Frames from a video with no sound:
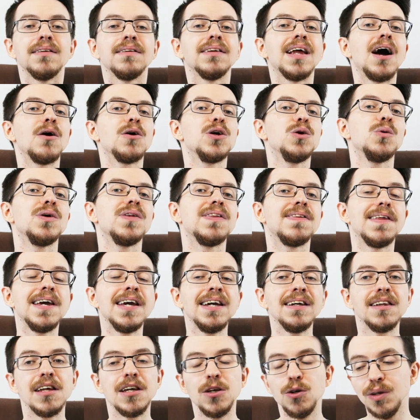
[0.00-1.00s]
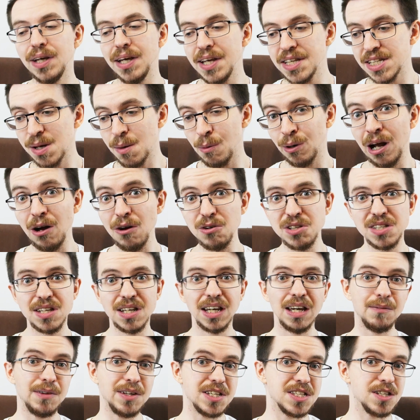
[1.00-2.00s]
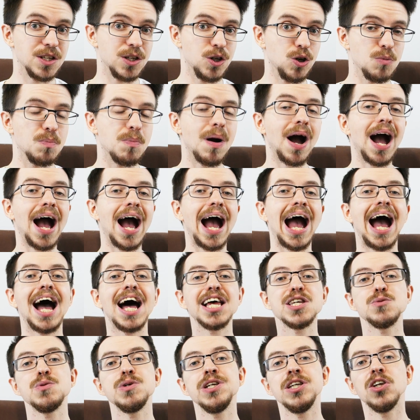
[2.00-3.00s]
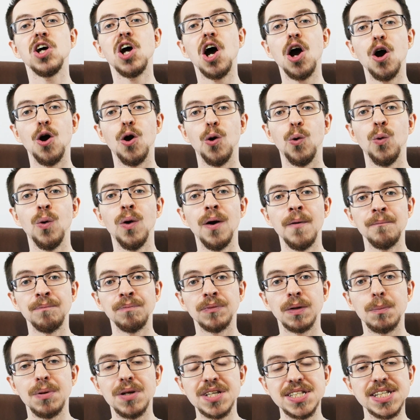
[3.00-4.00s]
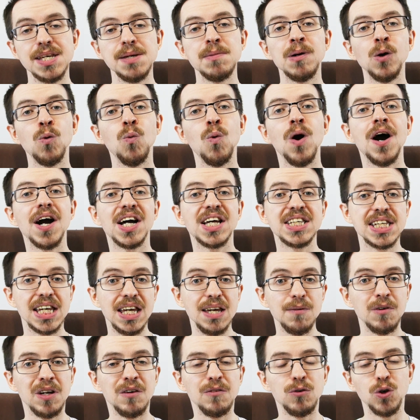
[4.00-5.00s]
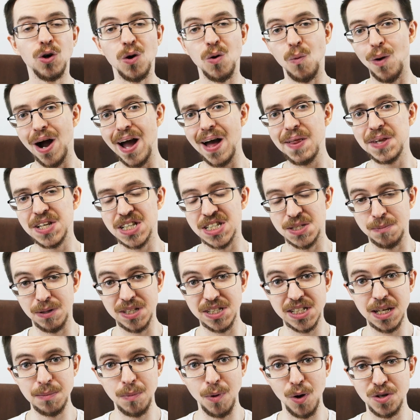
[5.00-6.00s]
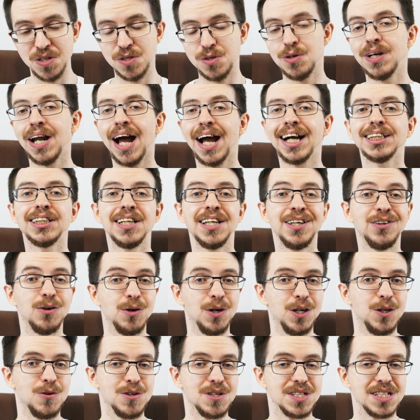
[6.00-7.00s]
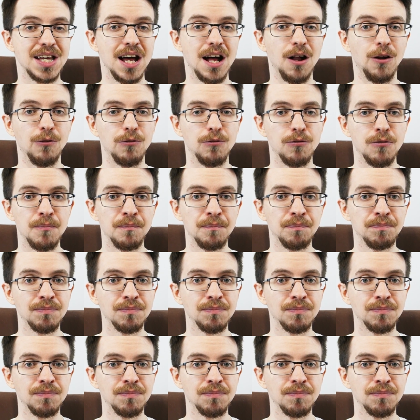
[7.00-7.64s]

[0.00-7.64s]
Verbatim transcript: Now, you would think that you need someone else to give this to you, but as we know, placebo works even if you're aware that it's placebo, so you can actually do it yourself.